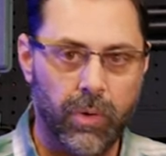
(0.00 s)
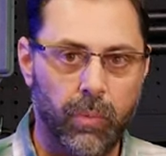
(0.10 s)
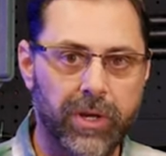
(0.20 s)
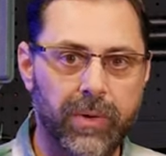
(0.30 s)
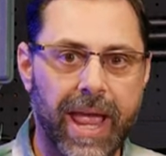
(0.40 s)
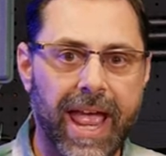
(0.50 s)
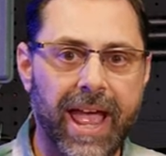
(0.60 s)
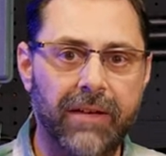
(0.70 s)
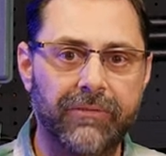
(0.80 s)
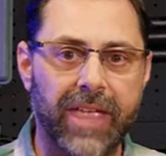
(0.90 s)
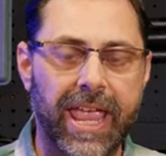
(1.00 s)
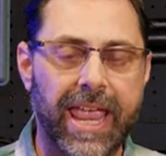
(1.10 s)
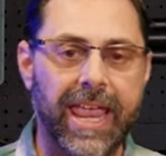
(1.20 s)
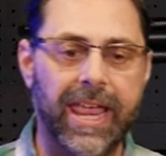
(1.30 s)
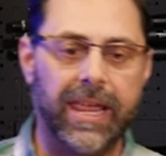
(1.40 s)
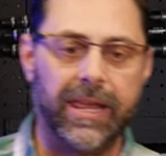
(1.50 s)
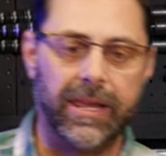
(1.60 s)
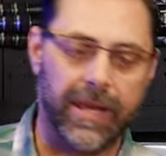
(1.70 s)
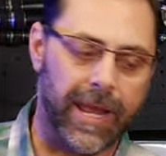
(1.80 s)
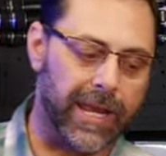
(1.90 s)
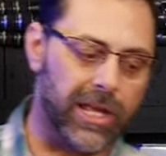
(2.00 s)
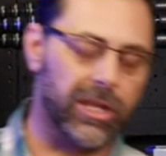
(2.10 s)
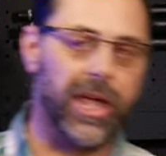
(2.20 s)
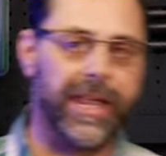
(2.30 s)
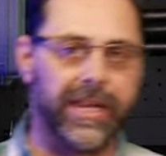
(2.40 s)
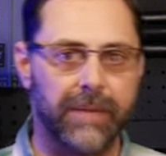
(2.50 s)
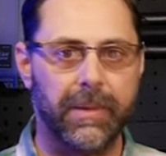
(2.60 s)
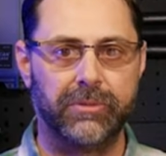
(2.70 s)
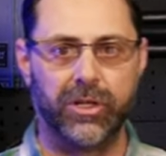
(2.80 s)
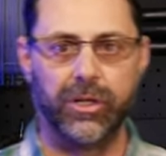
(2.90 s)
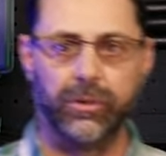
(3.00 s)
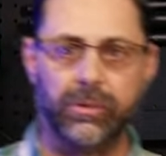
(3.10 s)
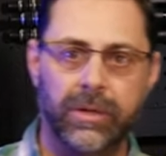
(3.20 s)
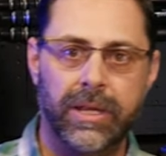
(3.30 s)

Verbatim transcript: when you have a, a client come up to you